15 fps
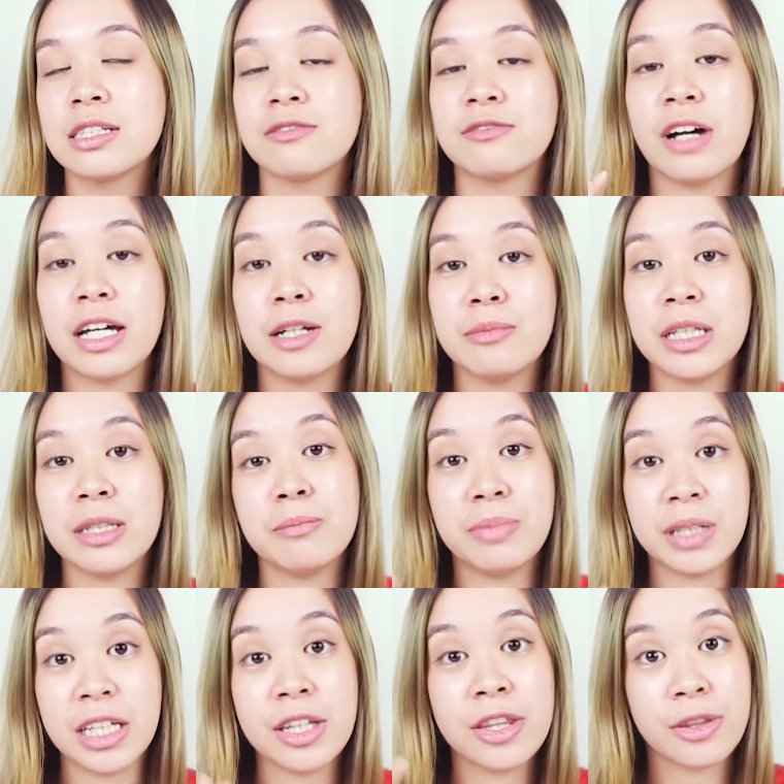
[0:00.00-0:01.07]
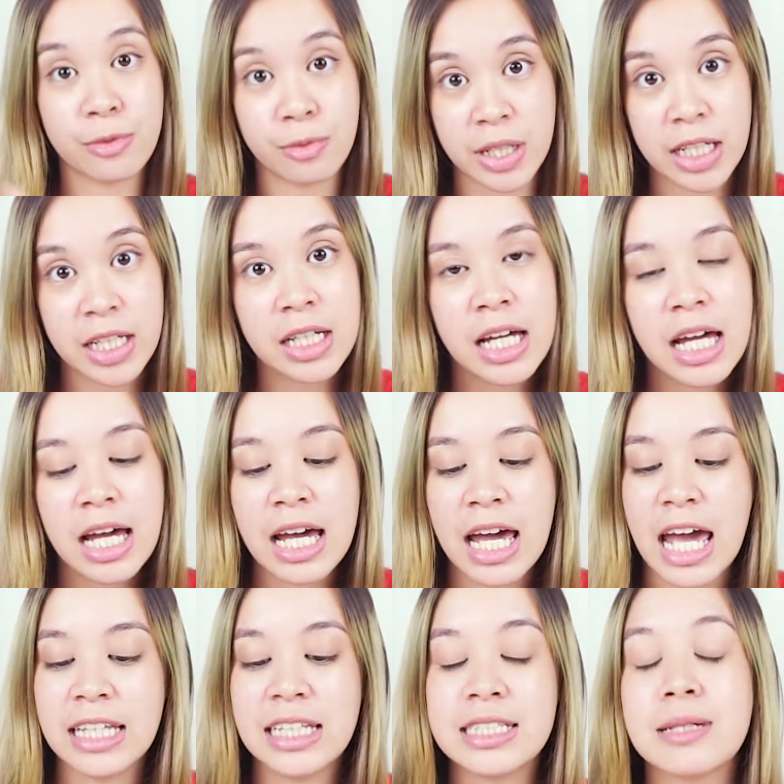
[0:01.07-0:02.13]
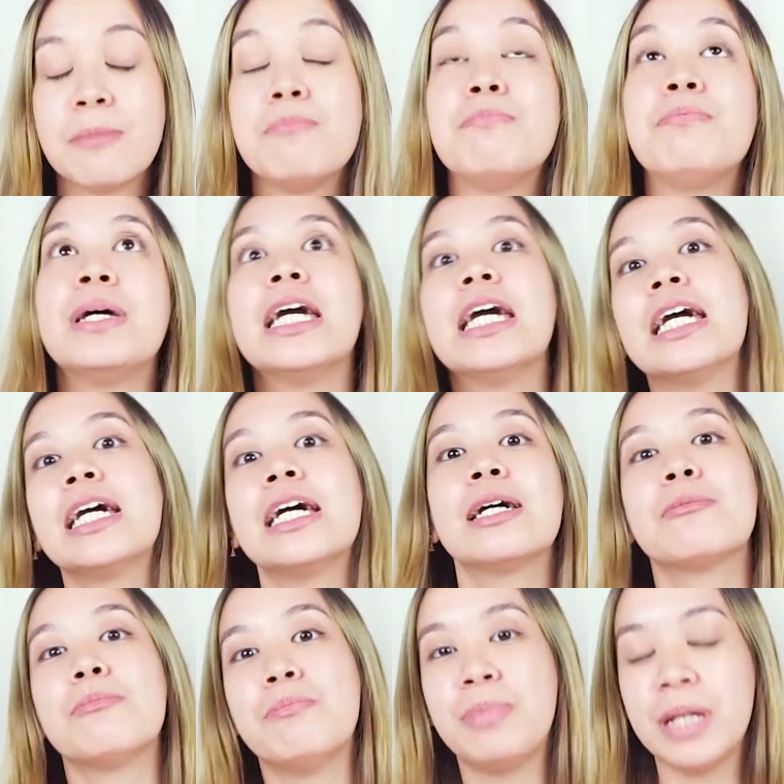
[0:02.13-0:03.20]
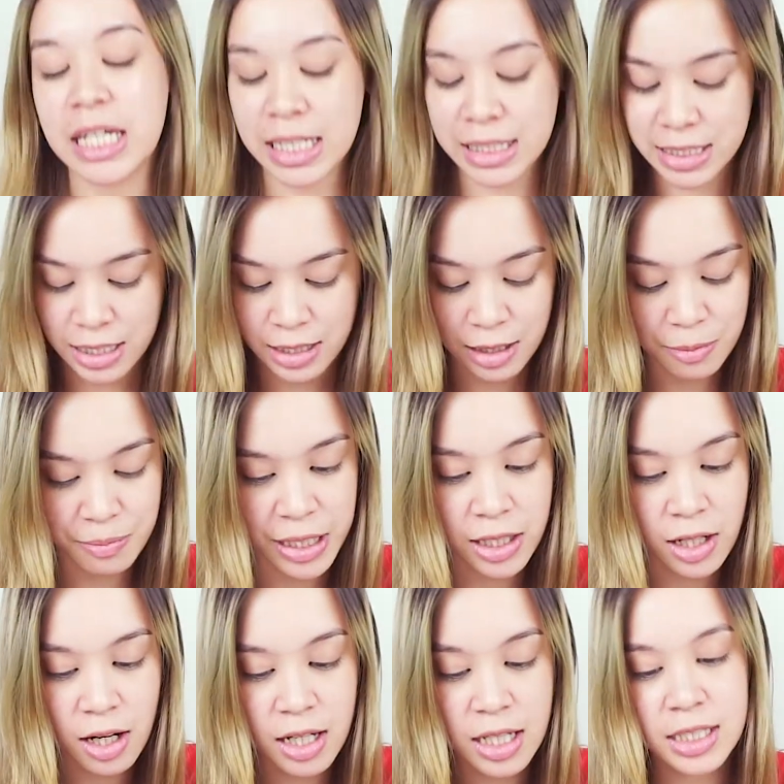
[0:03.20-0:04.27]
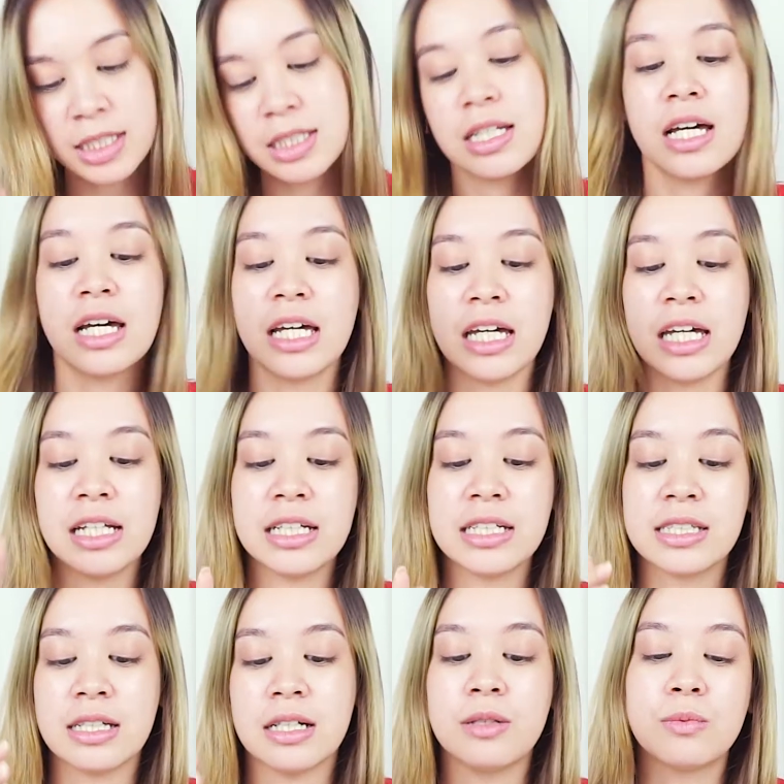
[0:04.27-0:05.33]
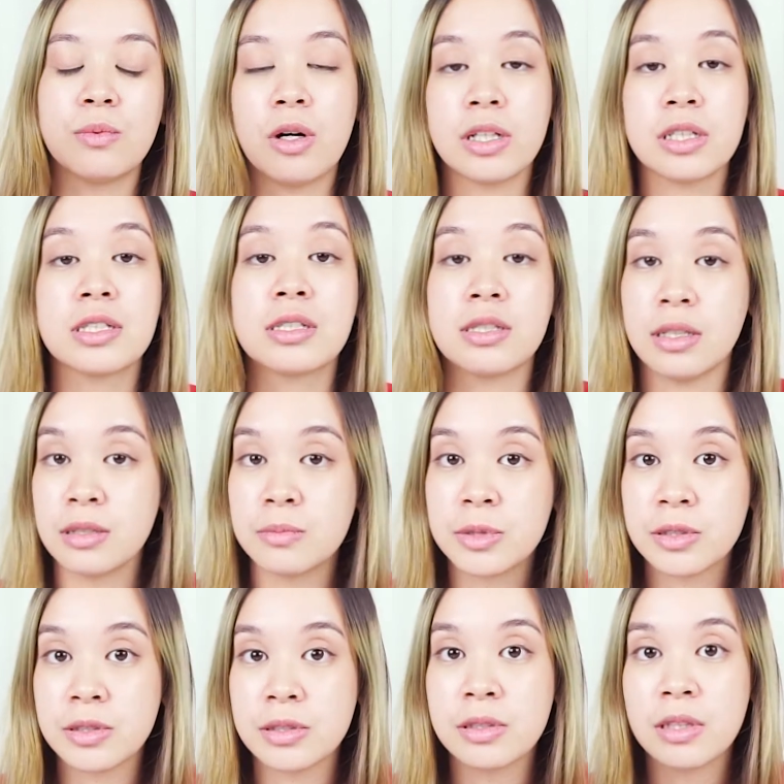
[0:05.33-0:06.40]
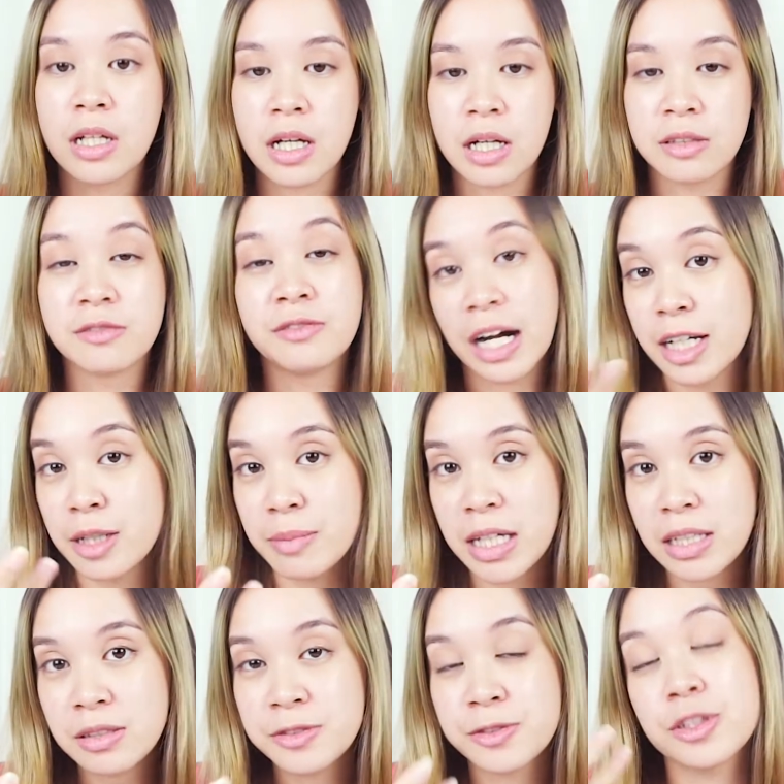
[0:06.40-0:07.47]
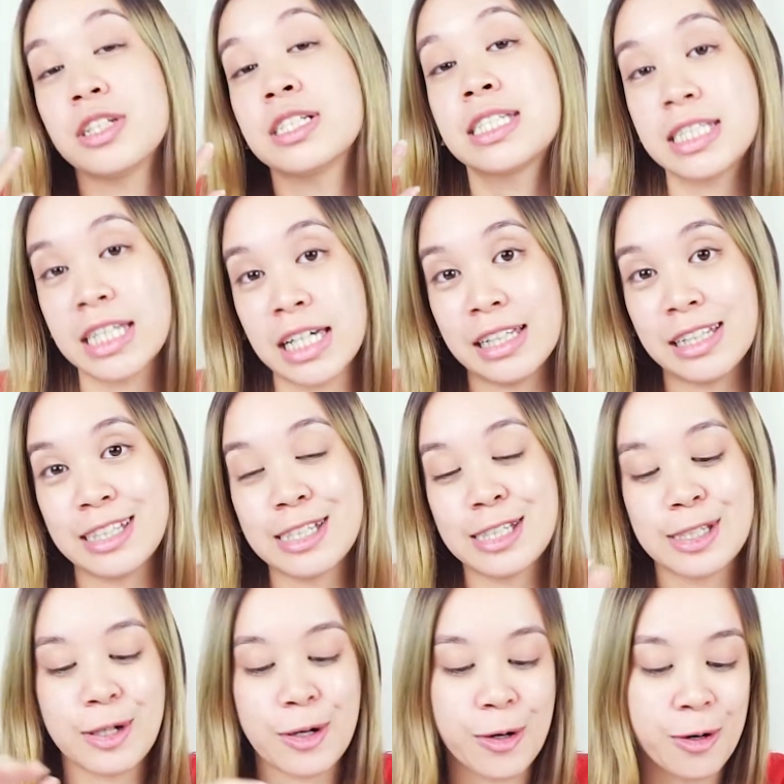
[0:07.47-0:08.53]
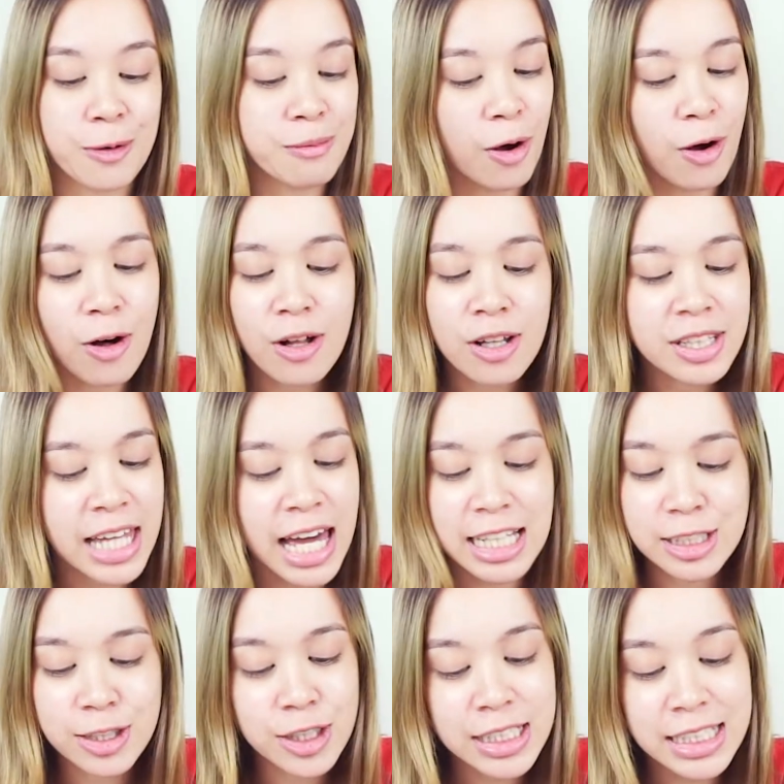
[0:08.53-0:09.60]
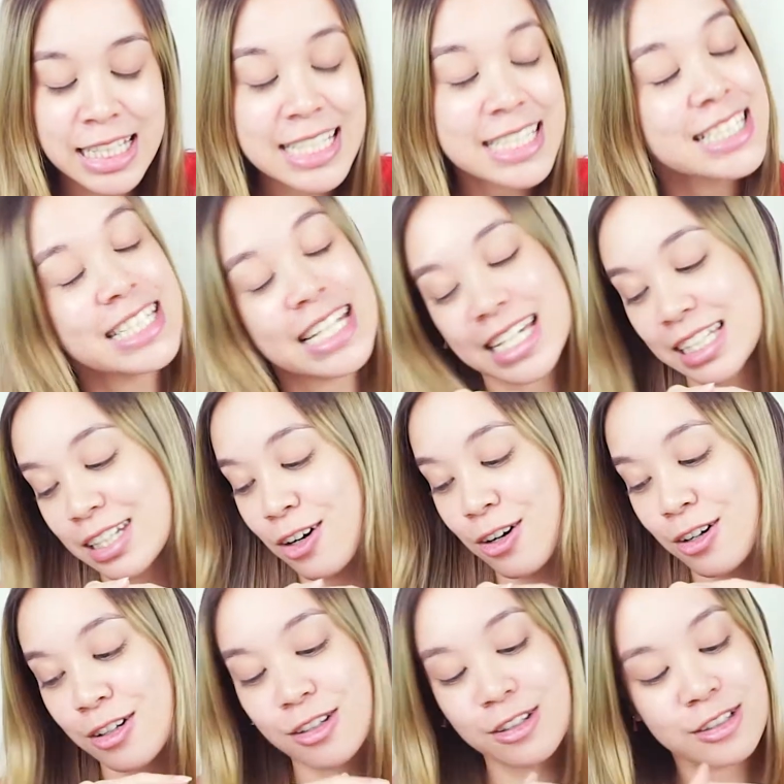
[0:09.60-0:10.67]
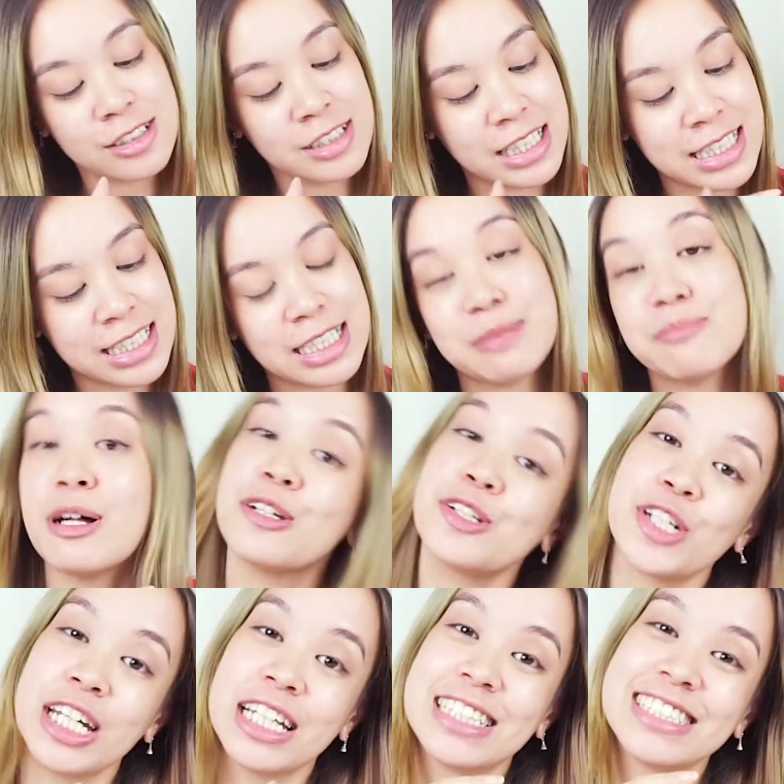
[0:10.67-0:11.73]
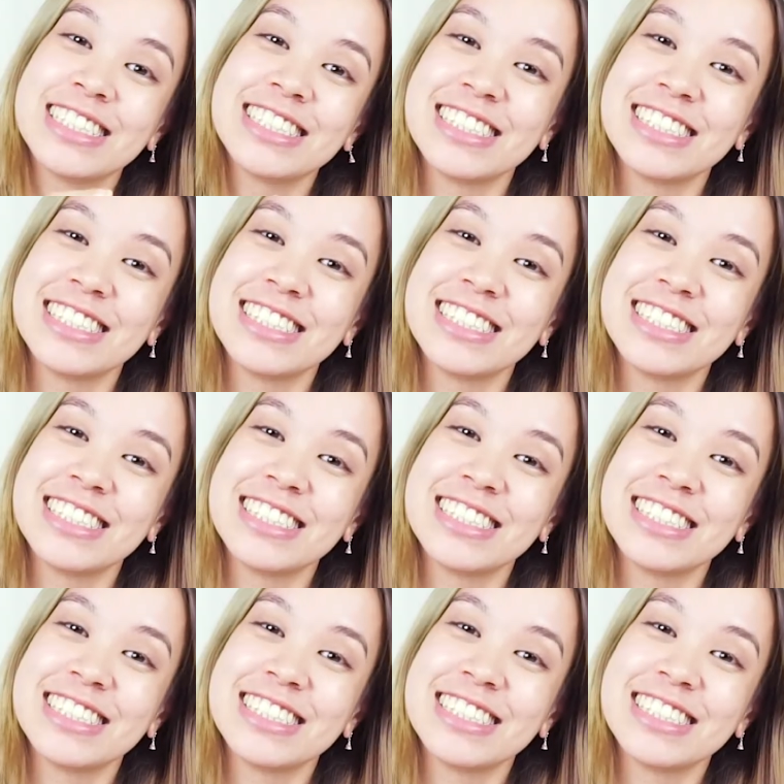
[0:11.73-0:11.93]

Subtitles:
vitamin B3, and is a big deal because it is a water-soluble vitamin for your skin. So all that goodness and all this emulsion.